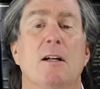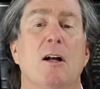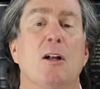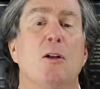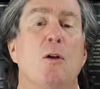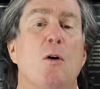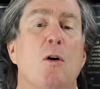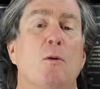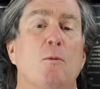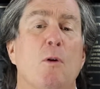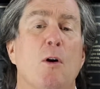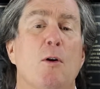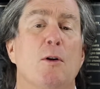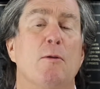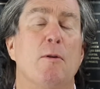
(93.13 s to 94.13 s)
a long
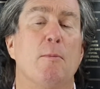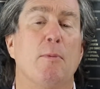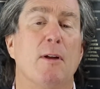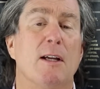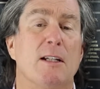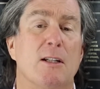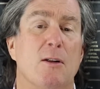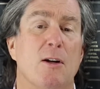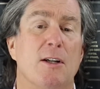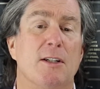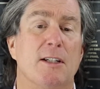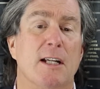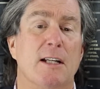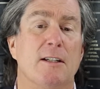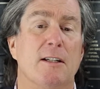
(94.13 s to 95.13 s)
road to replace lost
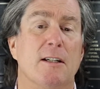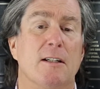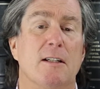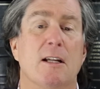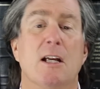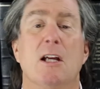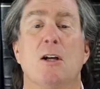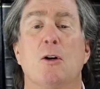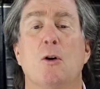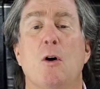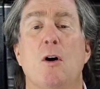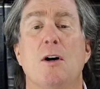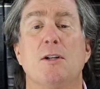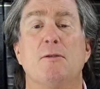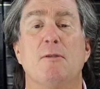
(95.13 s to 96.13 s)
census,
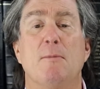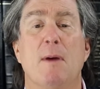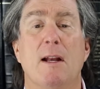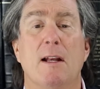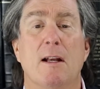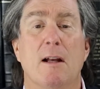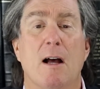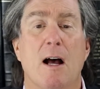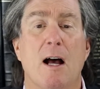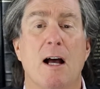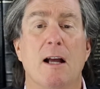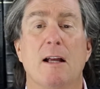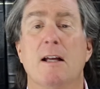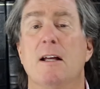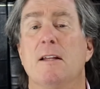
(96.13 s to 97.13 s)
costs remaining
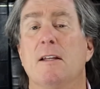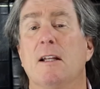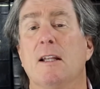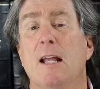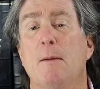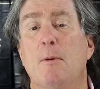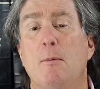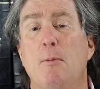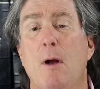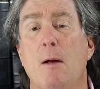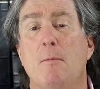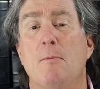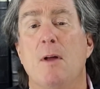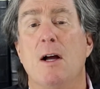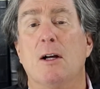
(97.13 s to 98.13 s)
high, the labor
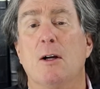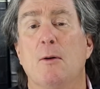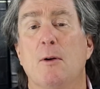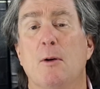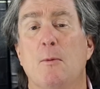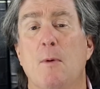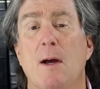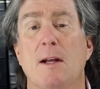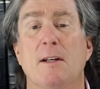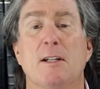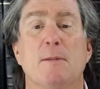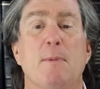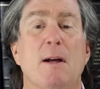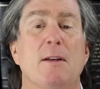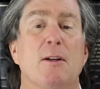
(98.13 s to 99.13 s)
problem not going away
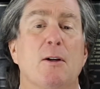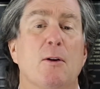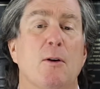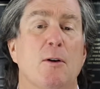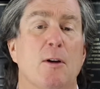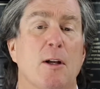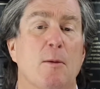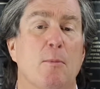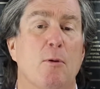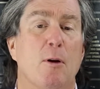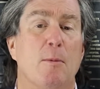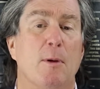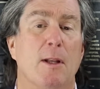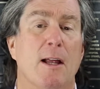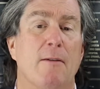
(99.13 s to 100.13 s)
despite the current
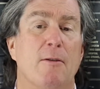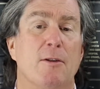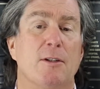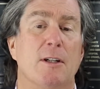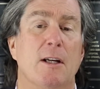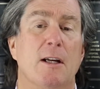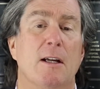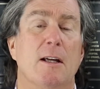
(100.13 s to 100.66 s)
unemployment levels,